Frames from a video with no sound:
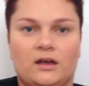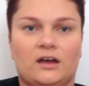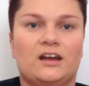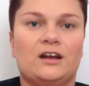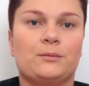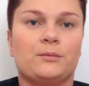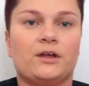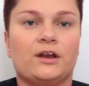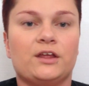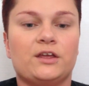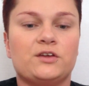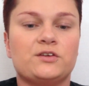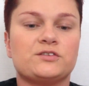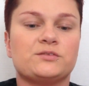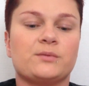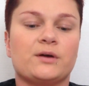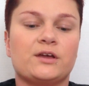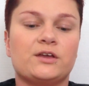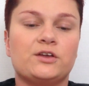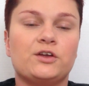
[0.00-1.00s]
And I'm going to use
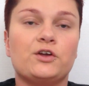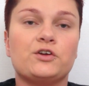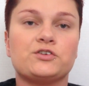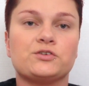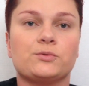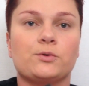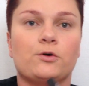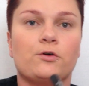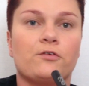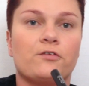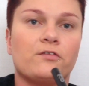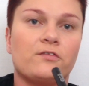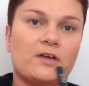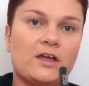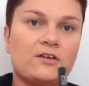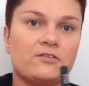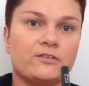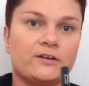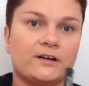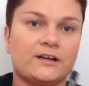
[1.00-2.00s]
my usual
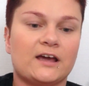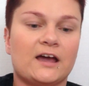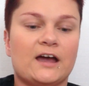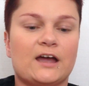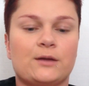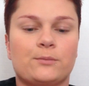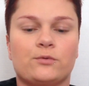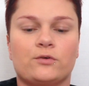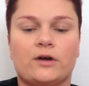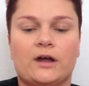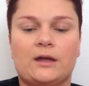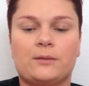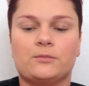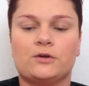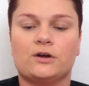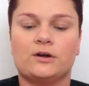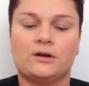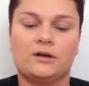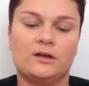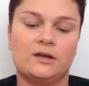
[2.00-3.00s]
favorite eye
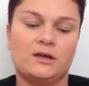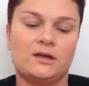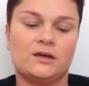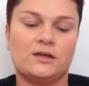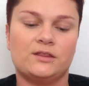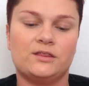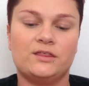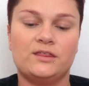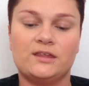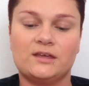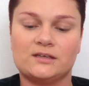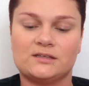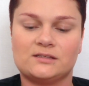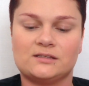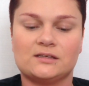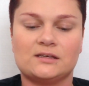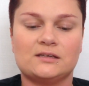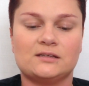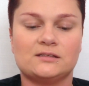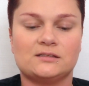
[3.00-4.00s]
primer. This
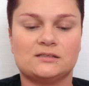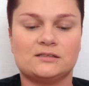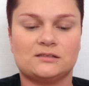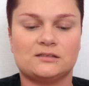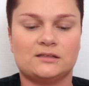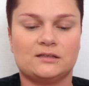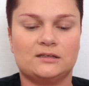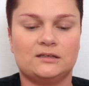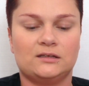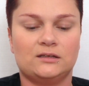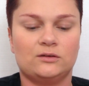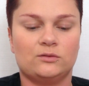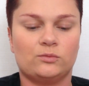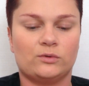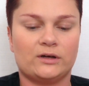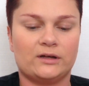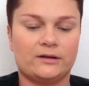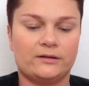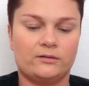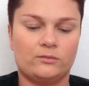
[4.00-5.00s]
is the,
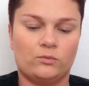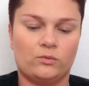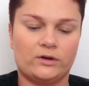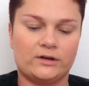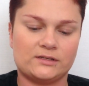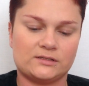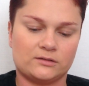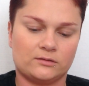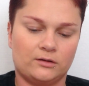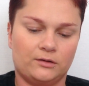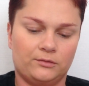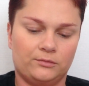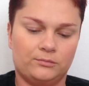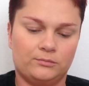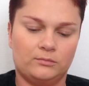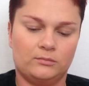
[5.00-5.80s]
what is it called?